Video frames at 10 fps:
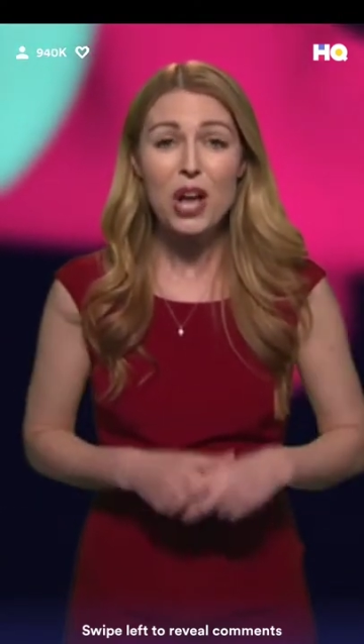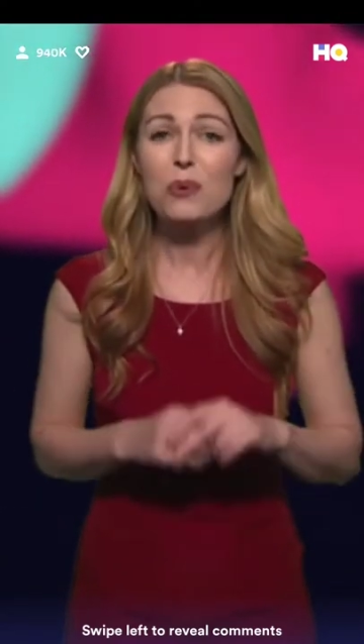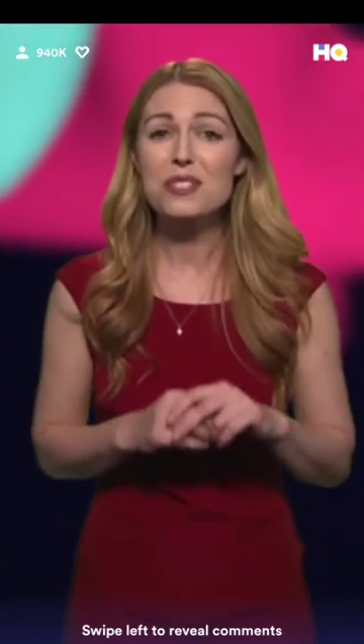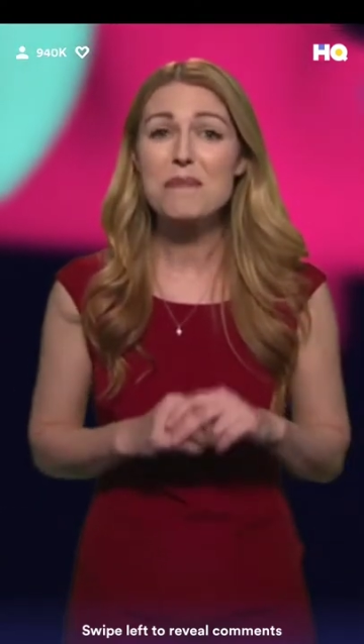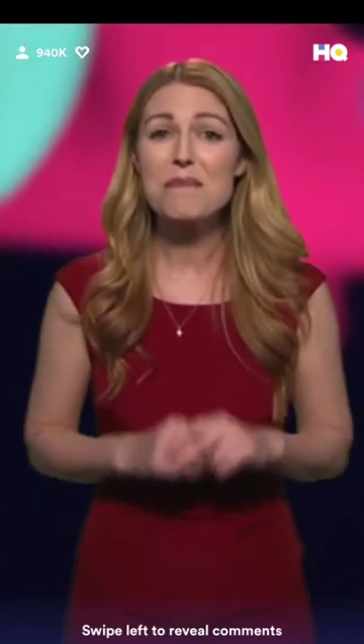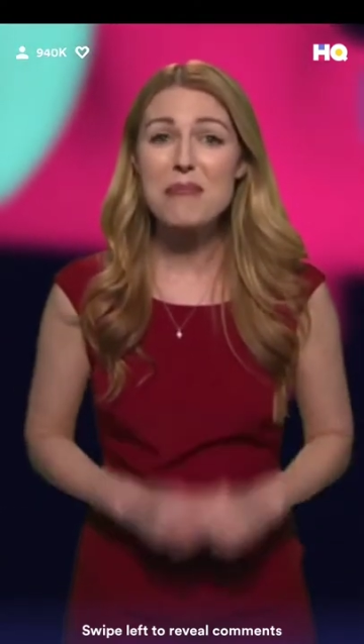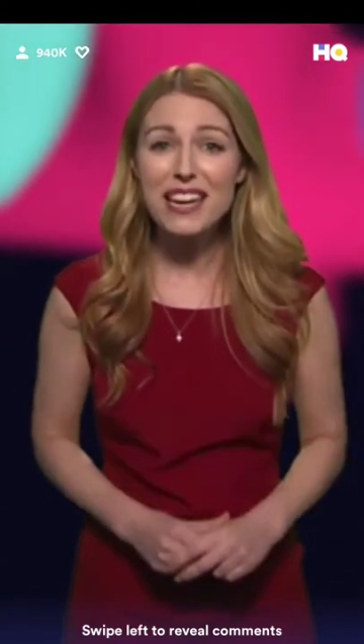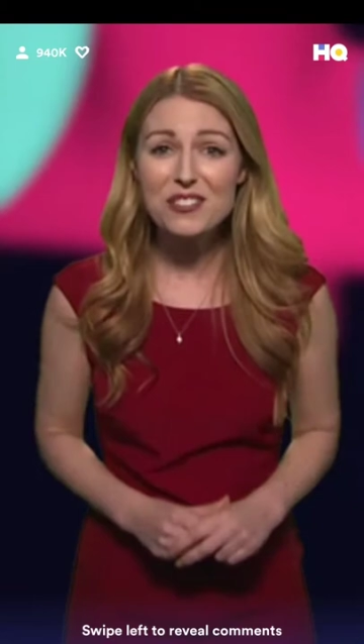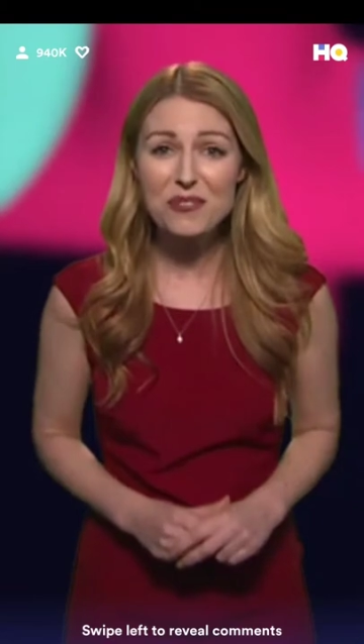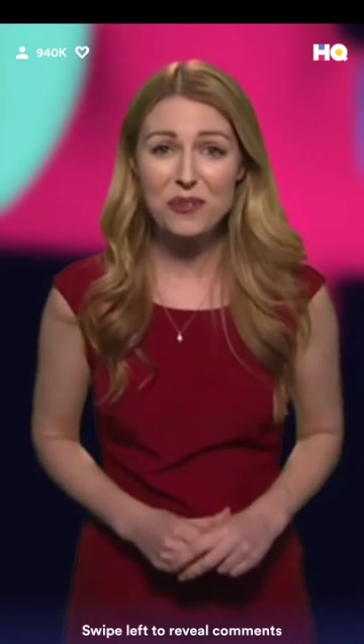who was a
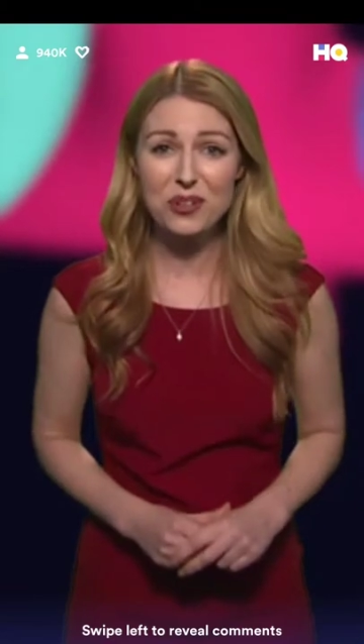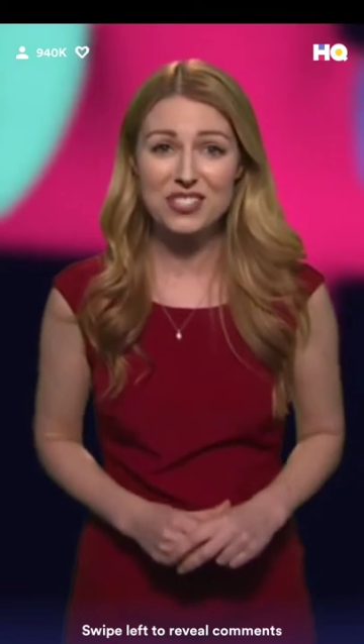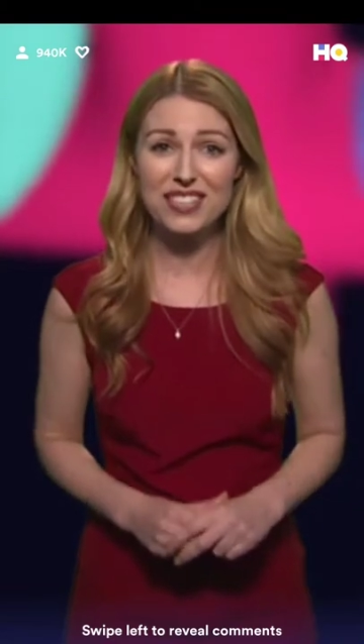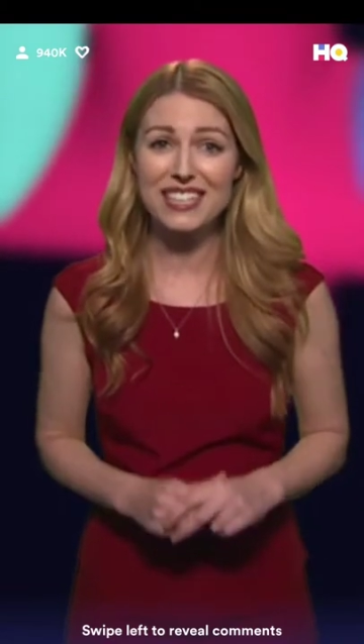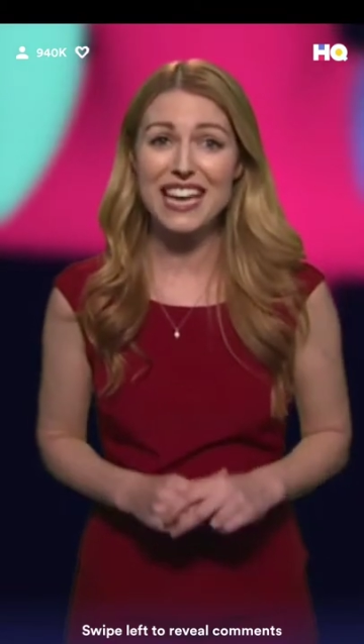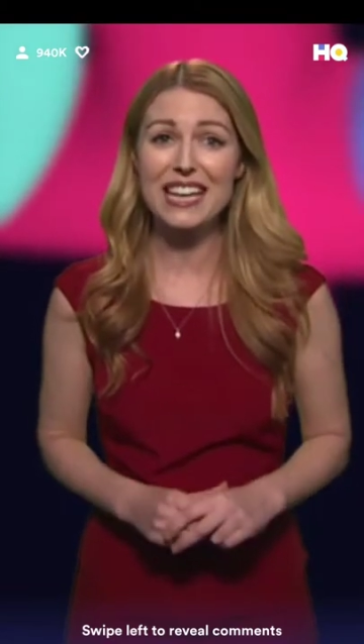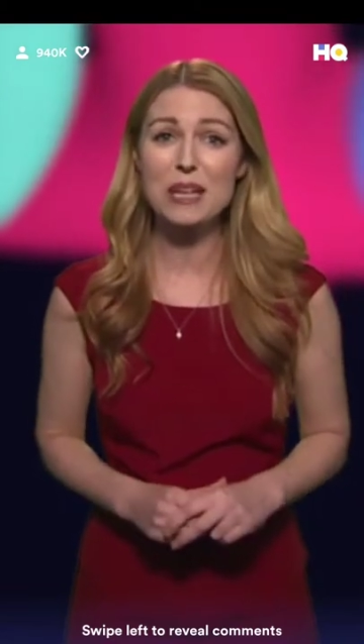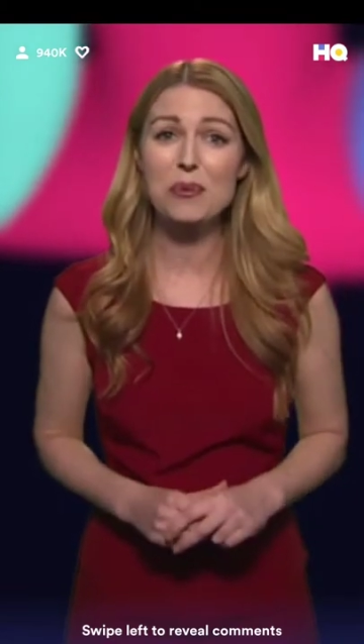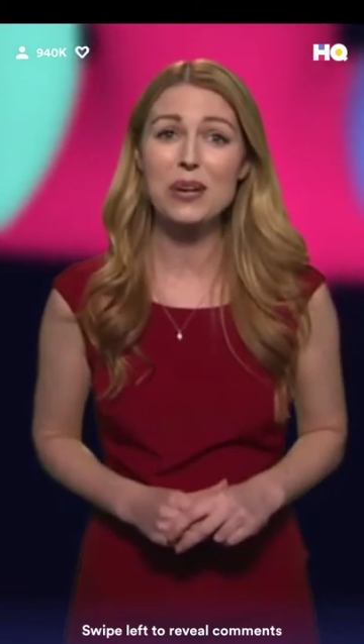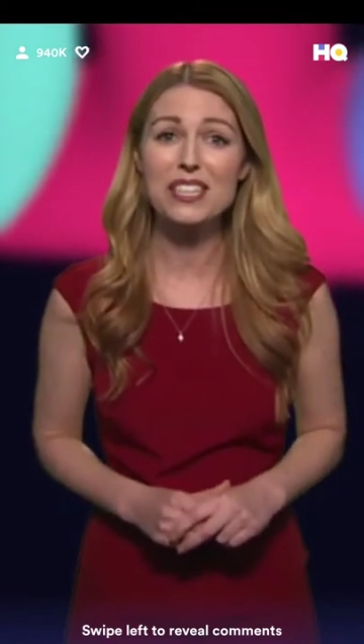major force in the gay
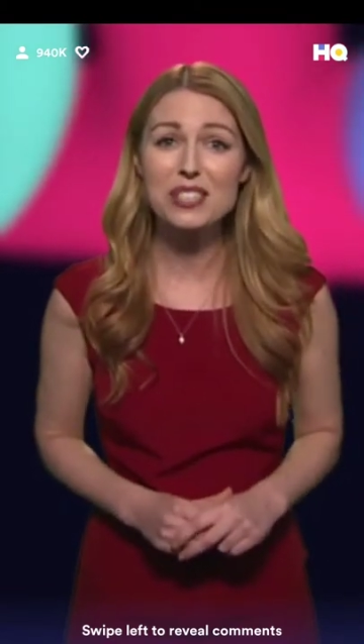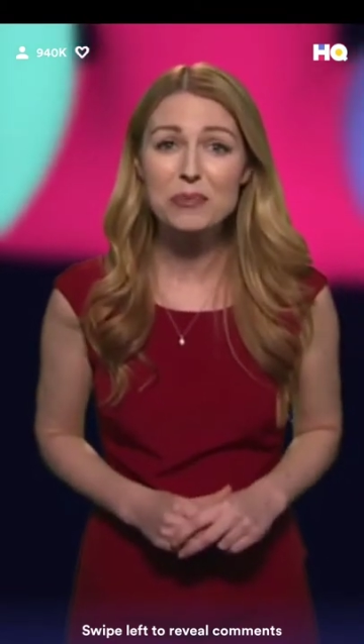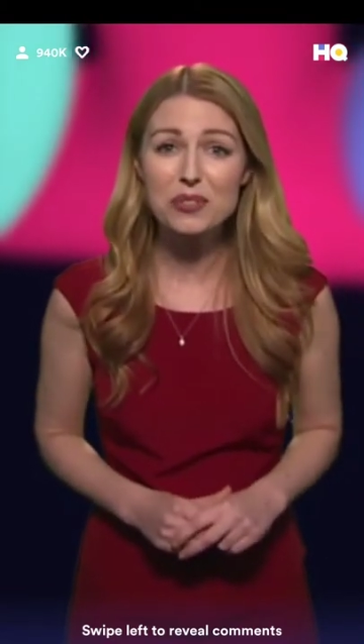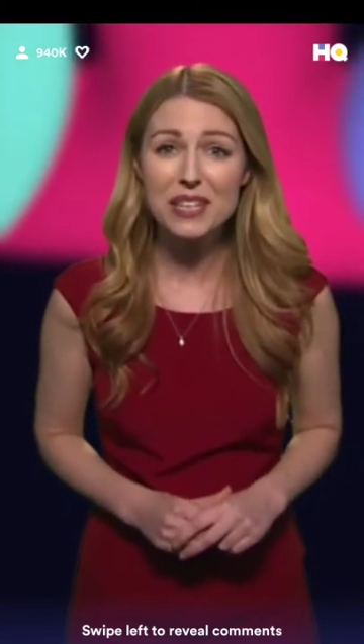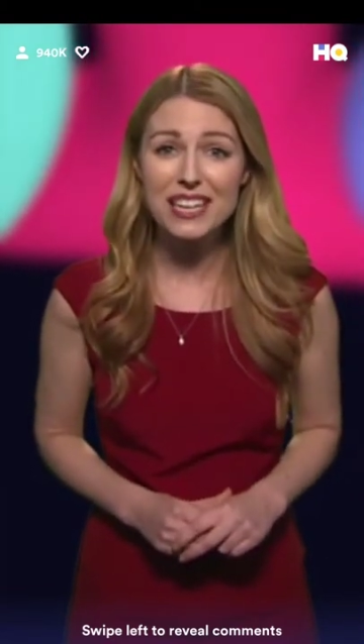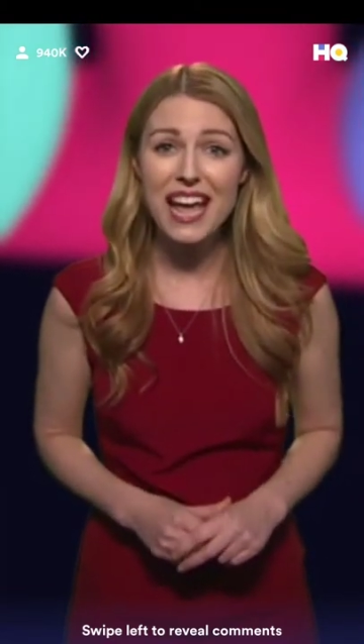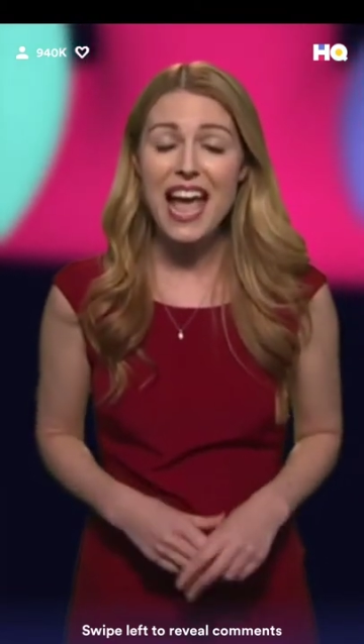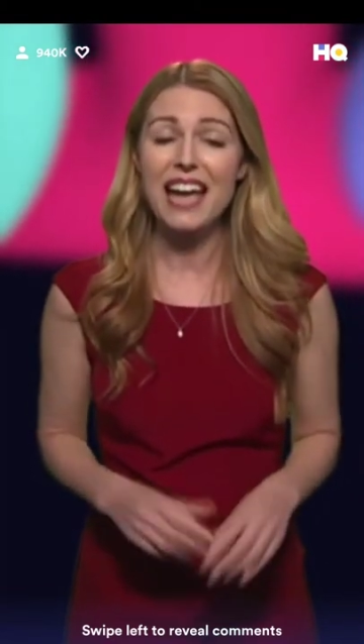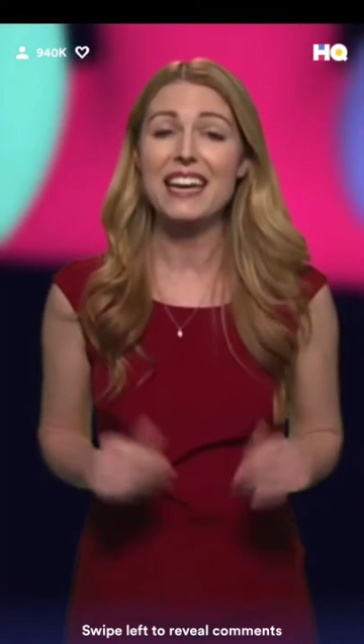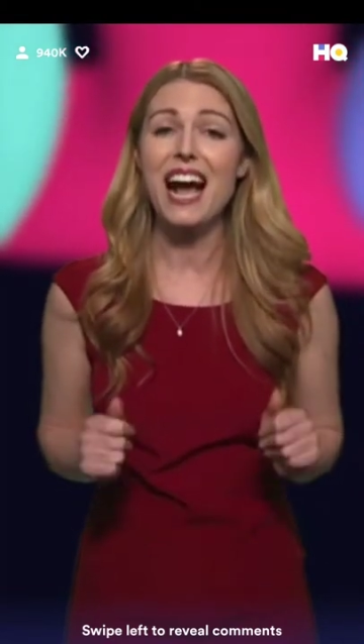liberation movement
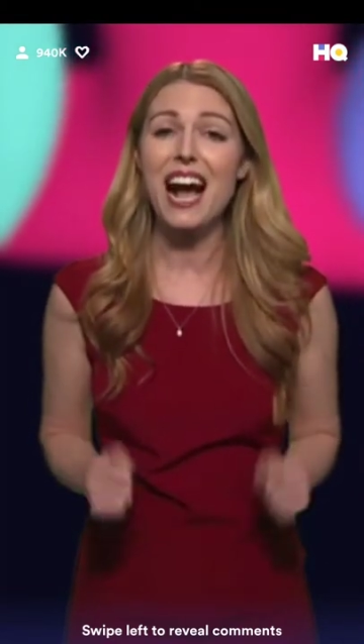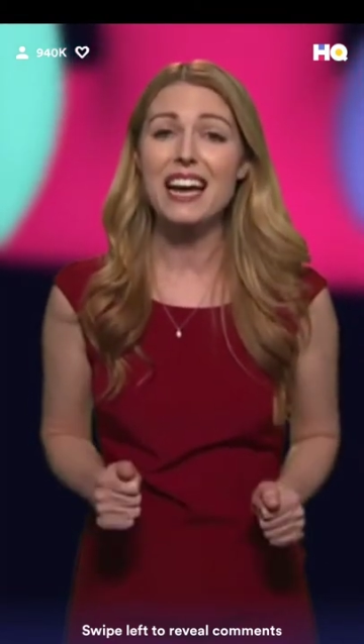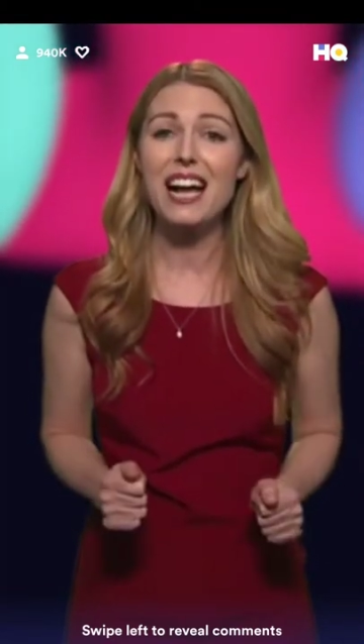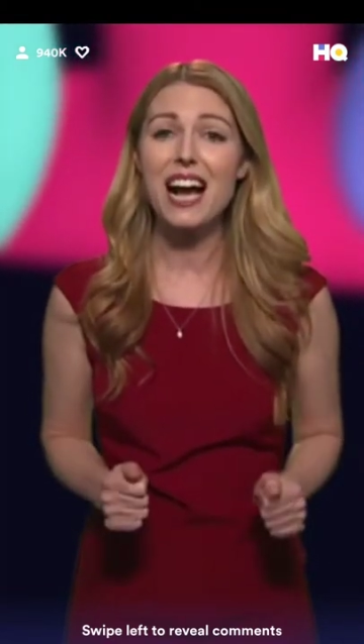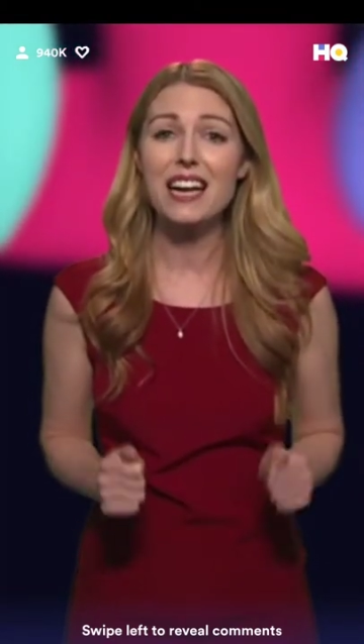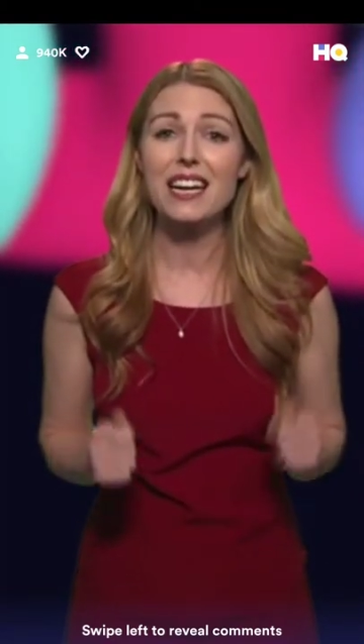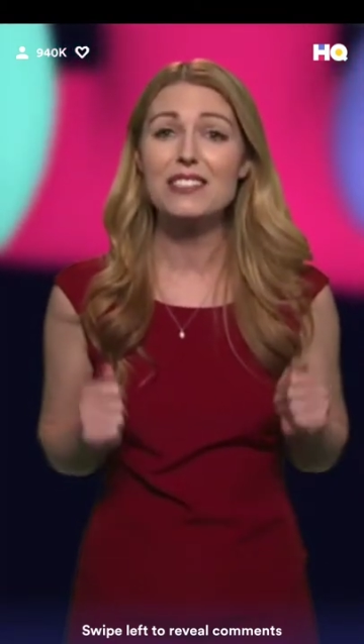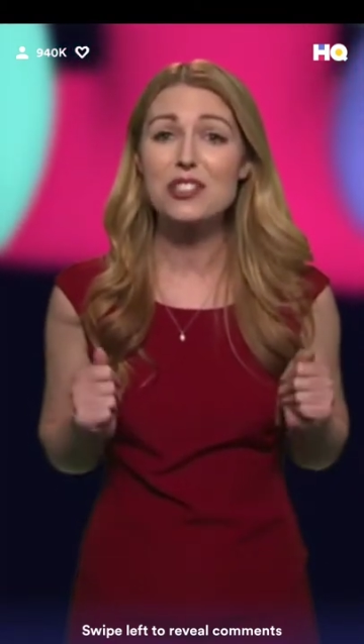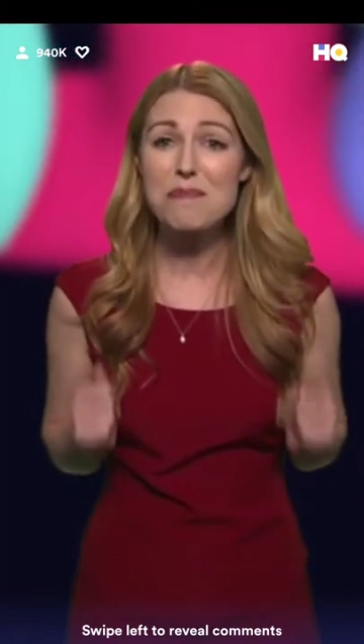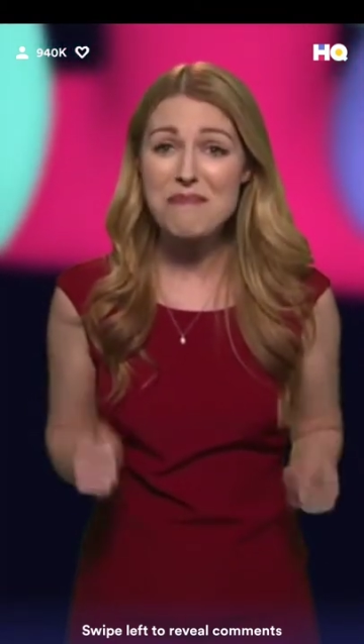and an icon
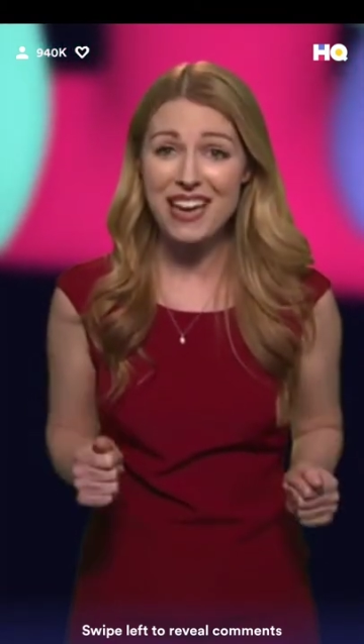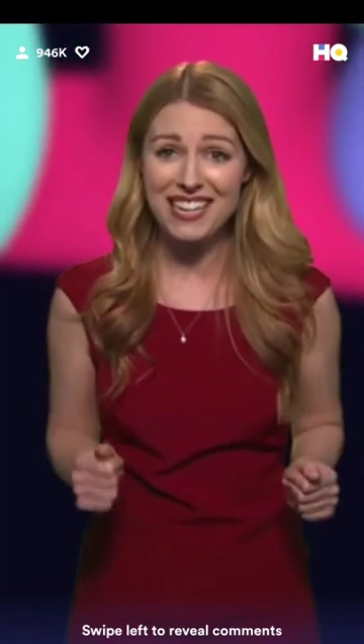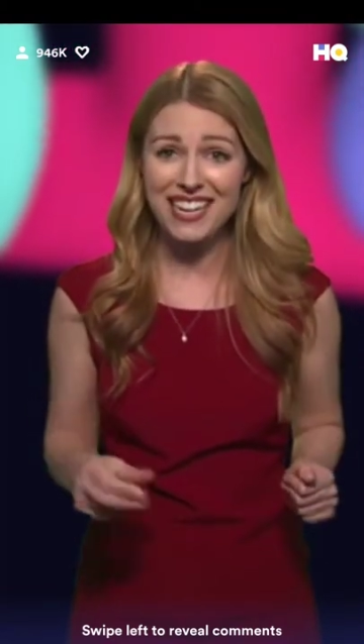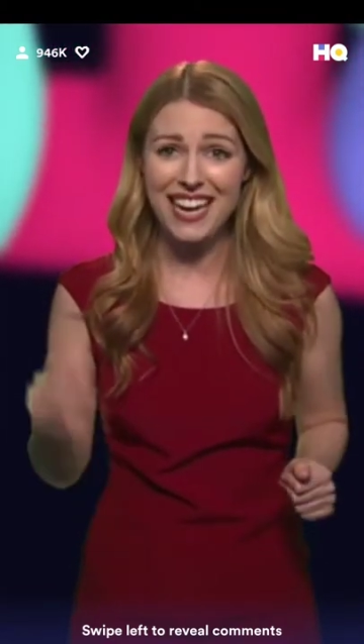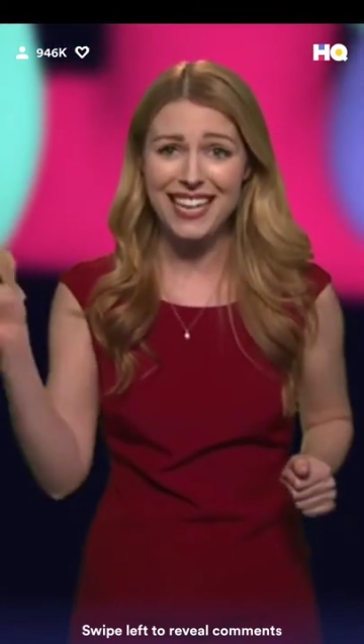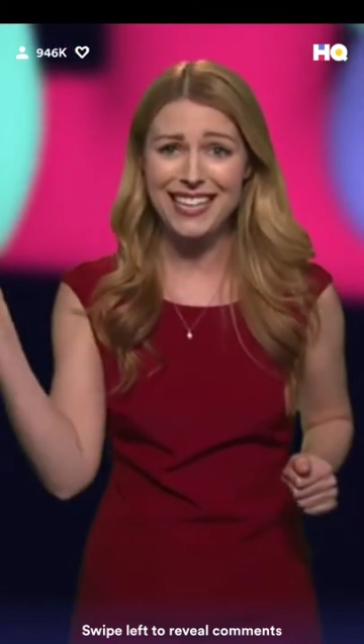to many.